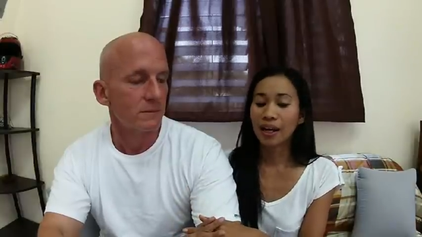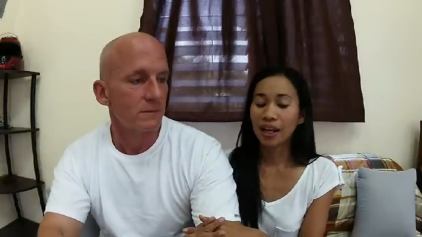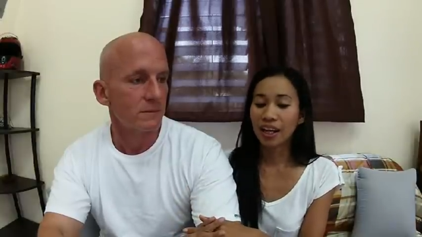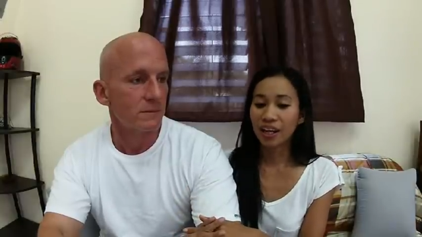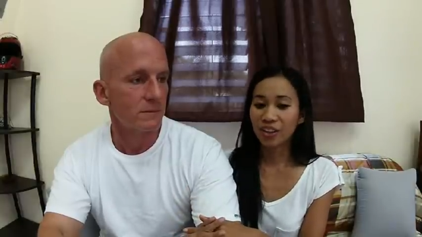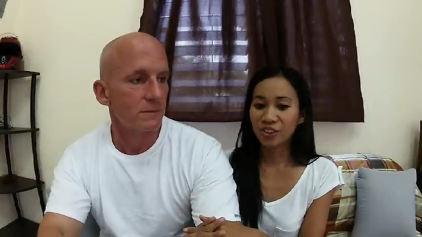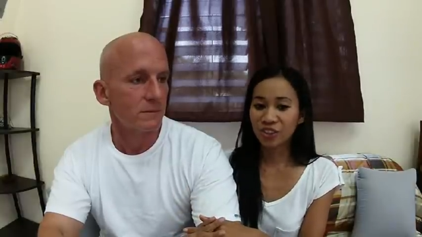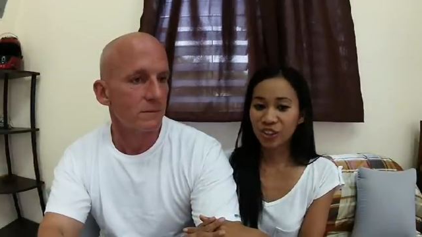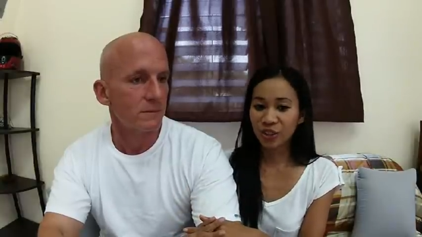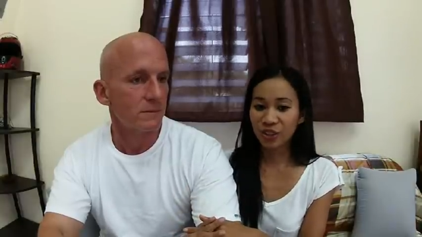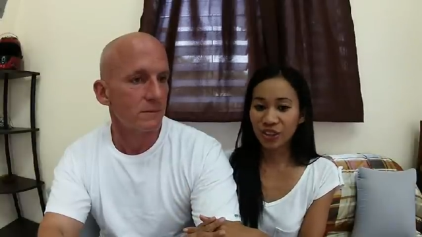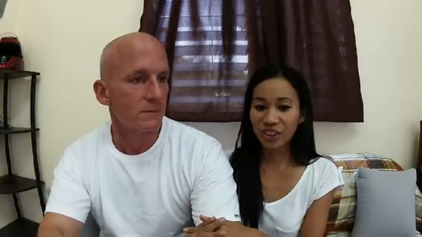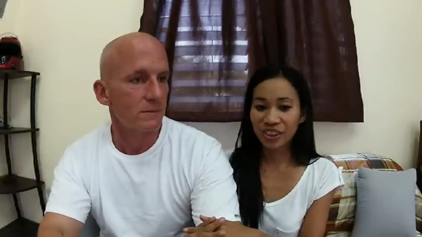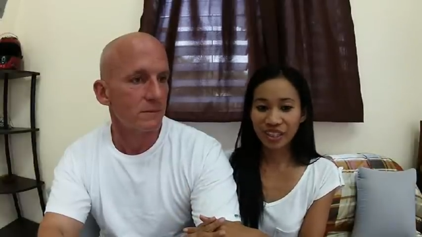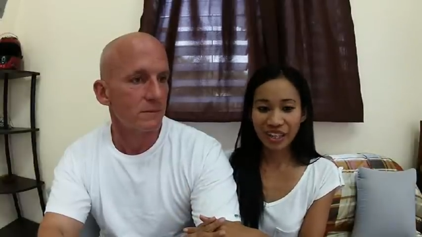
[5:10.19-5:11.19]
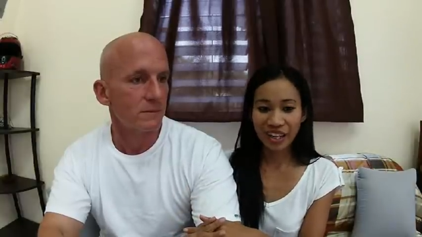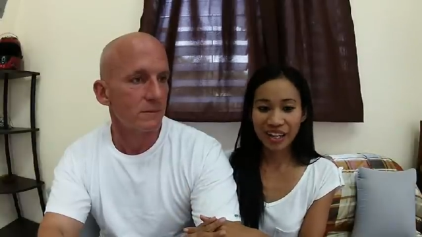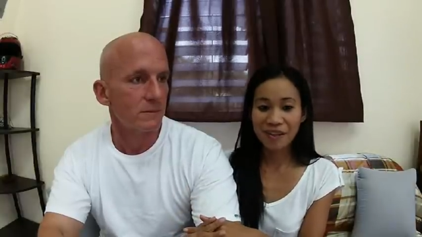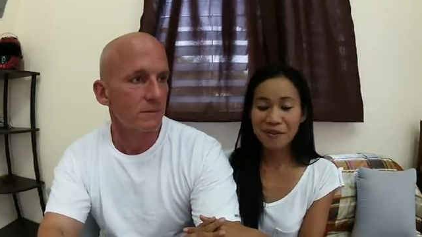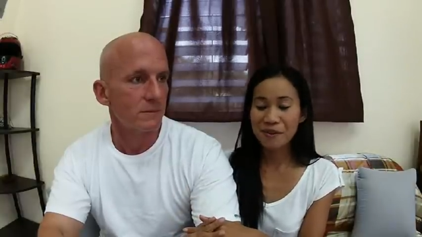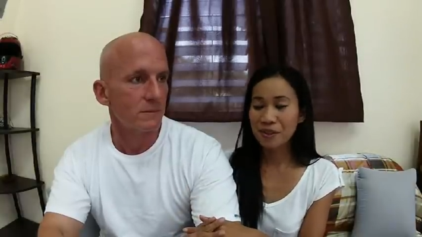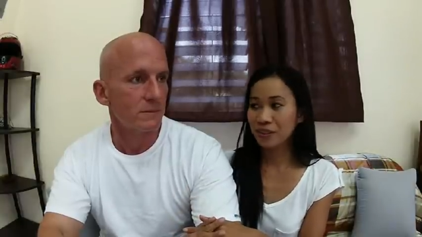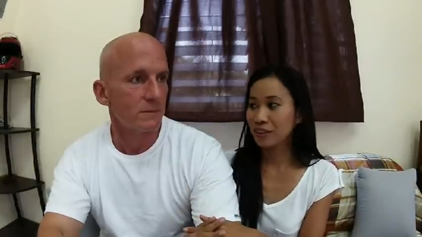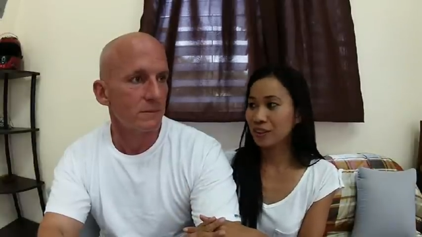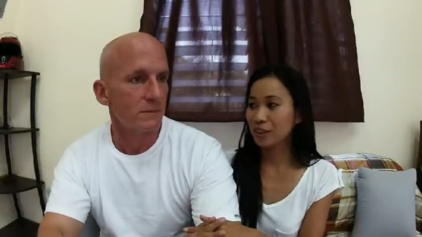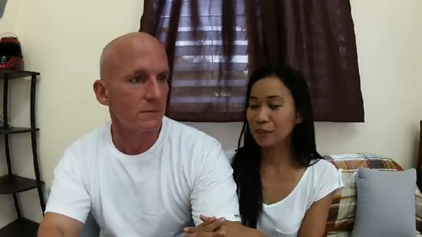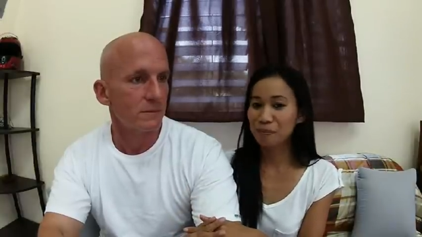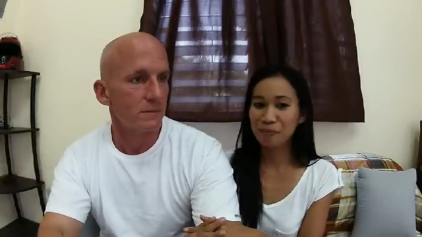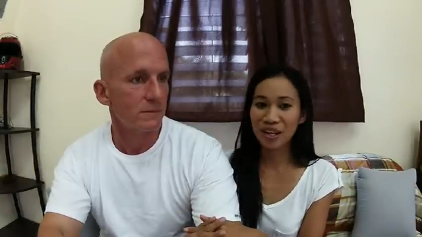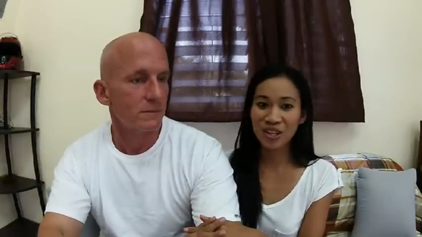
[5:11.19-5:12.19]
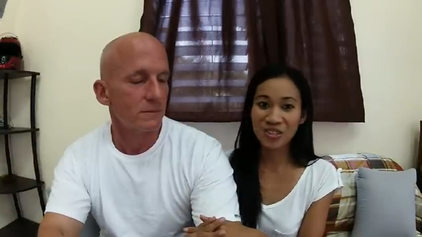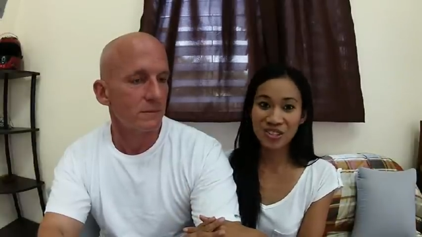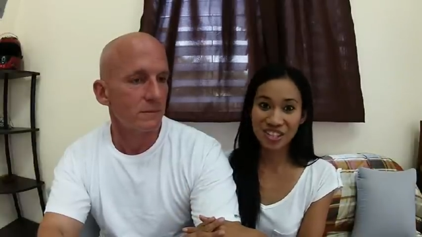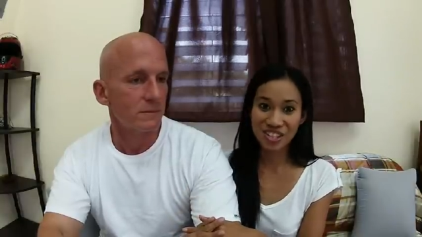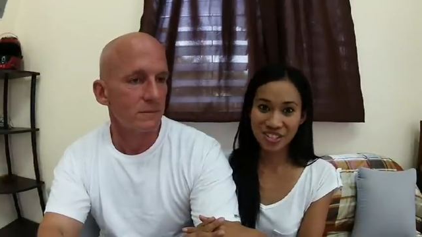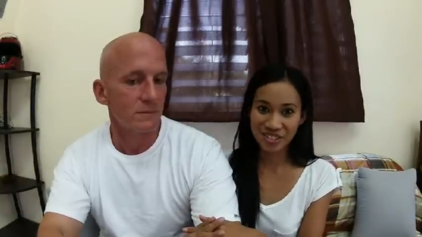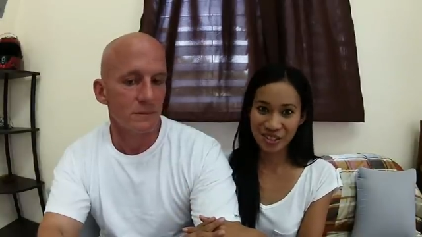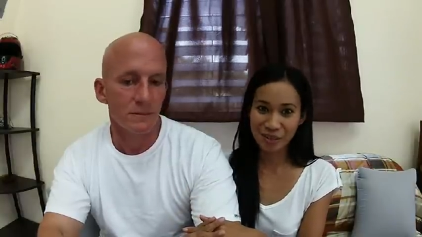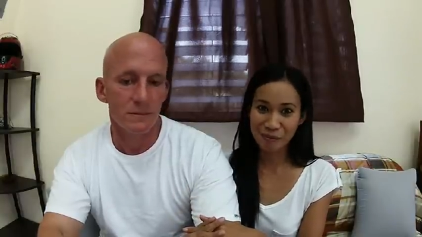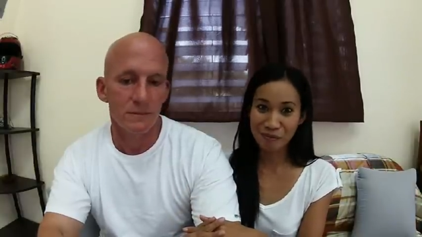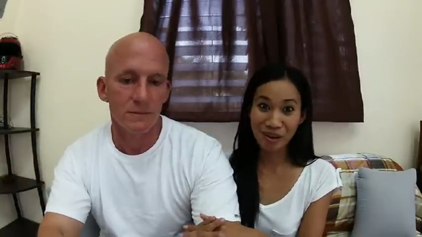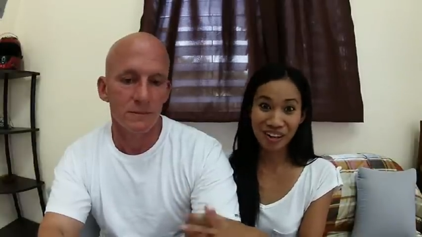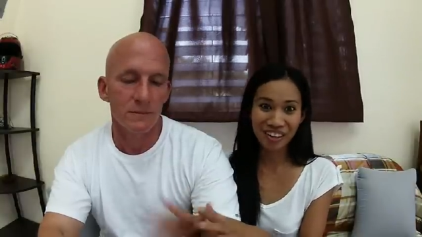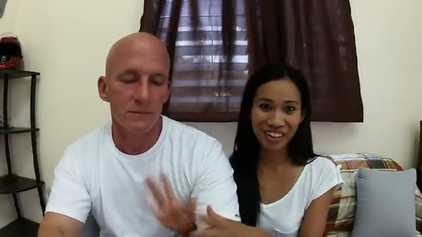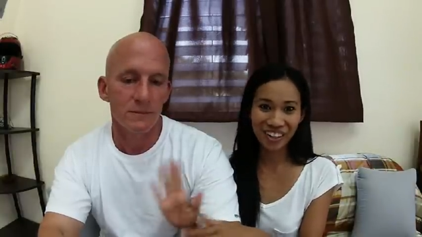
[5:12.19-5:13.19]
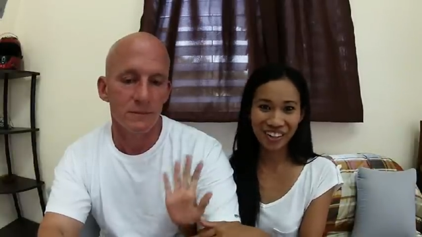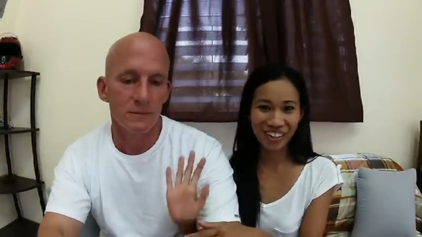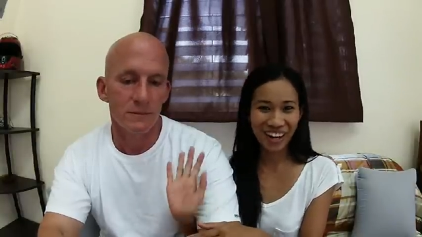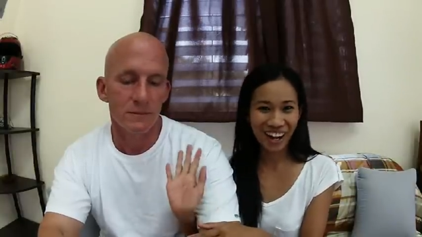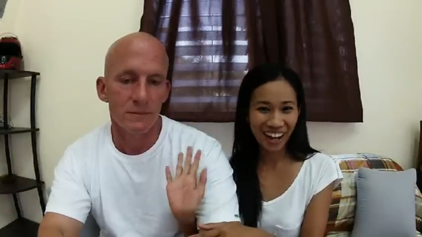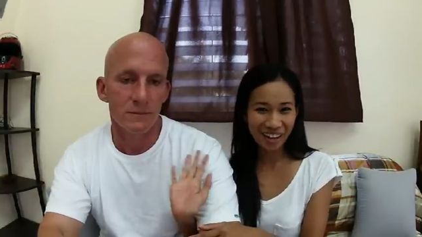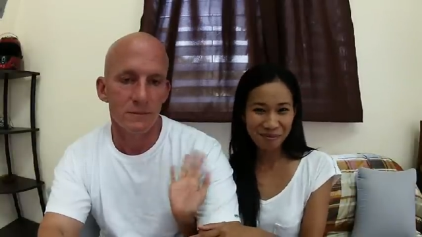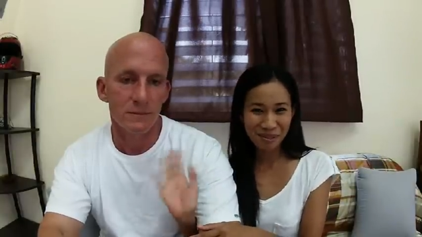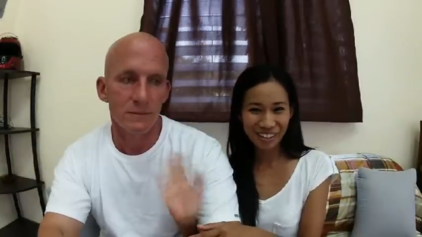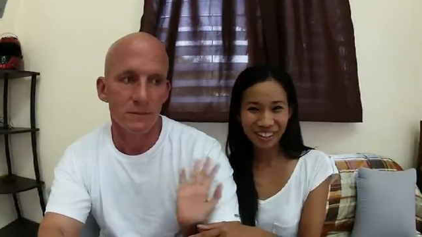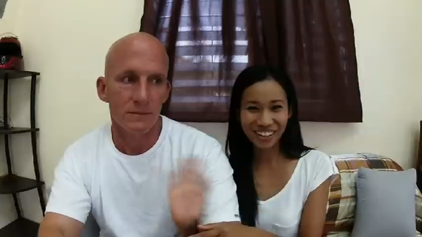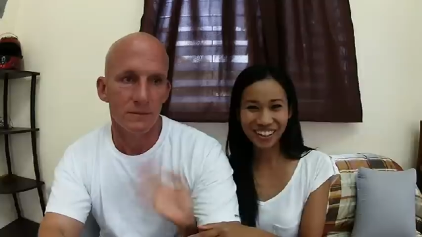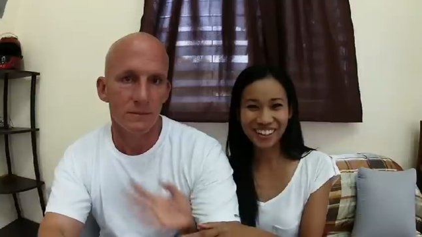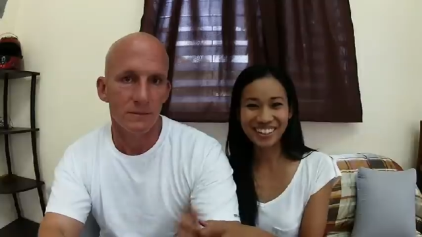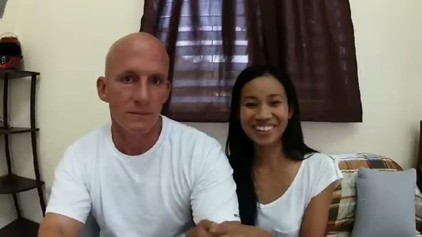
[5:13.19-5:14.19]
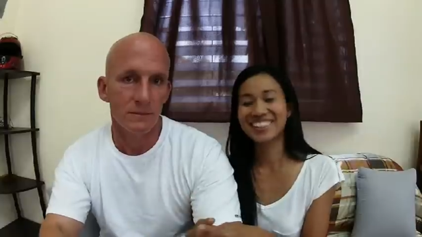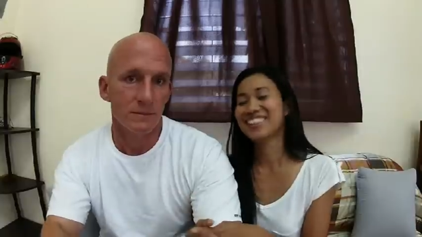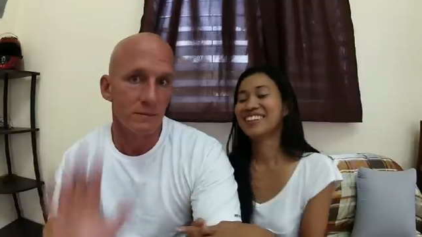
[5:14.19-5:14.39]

Speaker 1: And it's a good thing that my sister, Maricar, hi Maricar.